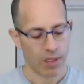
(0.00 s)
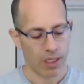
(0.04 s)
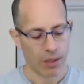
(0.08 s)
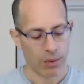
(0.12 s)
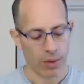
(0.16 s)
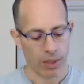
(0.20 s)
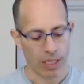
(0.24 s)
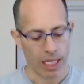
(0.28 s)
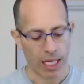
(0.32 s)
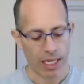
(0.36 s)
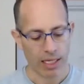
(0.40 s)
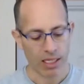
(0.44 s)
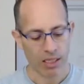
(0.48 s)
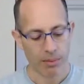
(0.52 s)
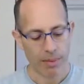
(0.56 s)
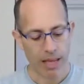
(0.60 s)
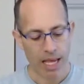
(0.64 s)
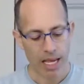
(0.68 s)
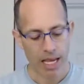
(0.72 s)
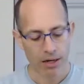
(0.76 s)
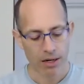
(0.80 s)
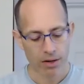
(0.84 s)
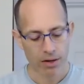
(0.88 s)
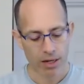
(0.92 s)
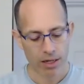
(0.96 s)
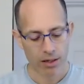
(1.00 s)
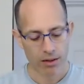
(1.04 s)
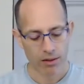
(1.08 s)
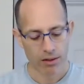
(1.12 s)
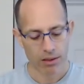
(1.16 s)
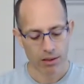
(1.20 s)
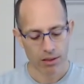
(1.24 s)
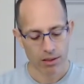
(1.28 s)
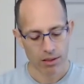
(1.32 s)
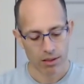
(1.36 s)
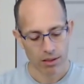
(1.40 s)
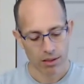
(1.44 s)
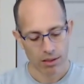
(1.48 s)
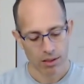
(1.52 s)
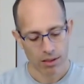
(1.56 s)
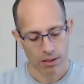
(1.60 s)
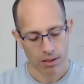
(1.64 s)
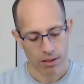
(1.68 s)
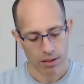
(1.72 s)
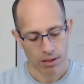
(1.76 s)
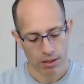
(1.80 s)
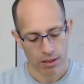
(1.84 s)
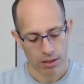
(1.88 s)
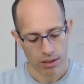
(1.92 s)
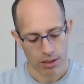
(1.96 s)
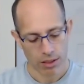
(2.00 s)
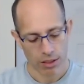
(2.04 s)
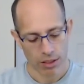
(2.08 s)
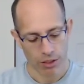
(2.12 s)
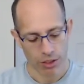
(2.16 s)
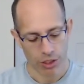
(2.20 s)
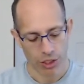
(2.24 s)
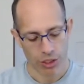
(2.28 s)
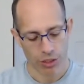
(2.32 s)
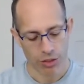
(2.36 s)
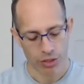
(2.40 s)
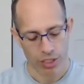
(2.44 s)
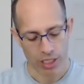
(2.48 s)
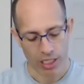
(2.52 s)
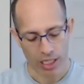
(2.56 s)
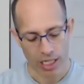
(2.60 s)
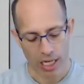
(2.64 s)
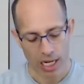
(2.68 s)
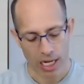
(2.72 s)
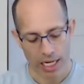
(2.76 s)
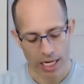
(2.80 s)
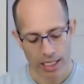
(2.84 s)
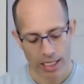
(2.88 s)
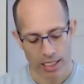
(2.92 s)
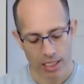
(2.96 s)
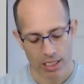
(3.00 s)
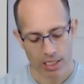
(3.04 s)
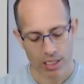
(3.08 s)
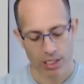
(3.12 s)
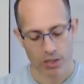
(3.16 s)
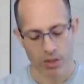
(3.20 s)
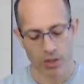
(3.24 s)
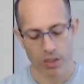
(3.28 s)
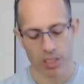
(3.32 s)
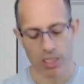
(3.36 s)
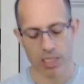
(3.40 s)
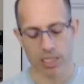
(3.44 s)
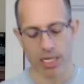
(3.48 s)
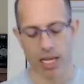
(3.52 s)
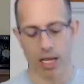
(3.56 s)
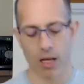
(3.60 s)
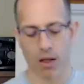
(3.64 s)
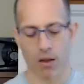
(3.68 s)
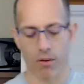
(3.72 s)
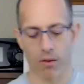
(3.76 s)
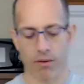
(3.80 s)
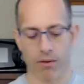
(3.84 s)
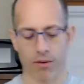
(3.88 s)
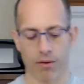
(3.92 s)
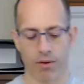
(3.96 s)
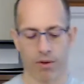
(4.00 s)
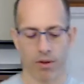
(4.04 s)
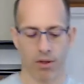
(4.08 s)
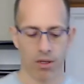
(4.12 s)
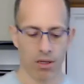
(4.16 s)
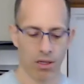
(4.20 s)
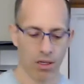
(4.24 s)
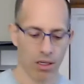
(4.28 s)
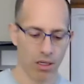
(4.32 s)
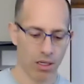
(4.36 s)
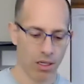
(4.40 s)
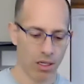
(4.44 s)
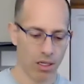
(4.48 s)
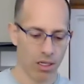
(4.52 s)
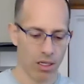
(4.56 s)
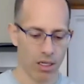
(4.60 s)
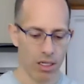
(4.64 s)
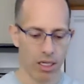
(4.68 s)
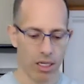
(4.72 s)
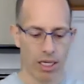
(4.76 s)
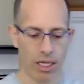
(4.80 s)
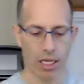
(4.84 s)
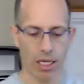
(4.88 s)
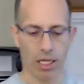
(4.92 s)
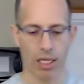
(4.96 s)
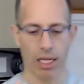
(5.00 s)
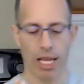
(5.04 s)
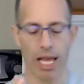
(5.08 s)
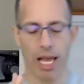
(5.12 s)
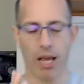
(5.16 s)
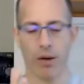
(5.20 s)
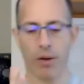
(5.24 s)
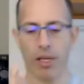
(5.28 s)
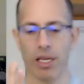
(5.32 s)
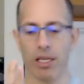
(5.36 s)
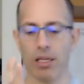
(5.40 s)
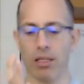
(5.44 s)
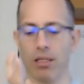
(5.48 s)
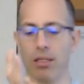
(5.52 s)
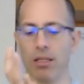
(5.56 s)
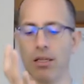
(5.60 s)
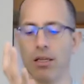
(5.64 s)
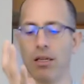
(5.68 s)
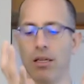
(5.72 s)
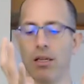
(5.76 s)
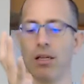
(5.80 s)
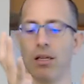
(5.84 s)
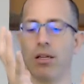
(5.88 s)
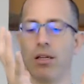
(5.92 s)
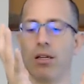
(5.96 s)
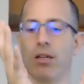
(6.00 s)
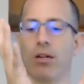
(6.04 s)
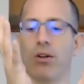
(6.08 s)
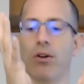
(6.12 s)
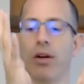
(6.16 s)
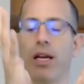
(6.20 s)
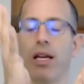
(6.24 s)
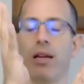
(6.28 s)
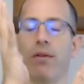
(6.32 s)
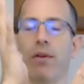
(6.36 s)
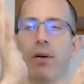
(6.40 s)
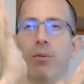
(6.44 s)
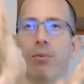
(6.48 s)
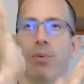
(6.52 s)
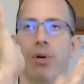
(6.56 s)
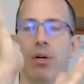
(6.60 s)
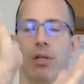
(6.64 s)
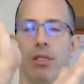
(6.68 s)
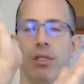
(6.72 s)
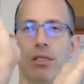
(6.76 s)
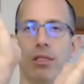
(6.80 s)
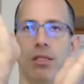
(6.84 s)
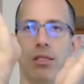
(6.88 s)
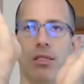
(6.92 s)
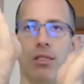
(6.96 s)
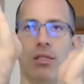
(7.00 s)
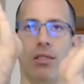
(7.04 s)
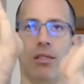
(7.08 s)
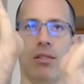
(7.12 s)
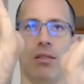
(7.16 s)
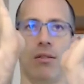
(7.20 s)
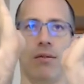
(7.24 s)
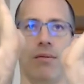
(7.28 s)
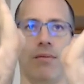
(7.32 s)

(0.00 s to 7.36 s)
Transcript: With that in the background, you're choosing kindness towards self and allowing creative impulse.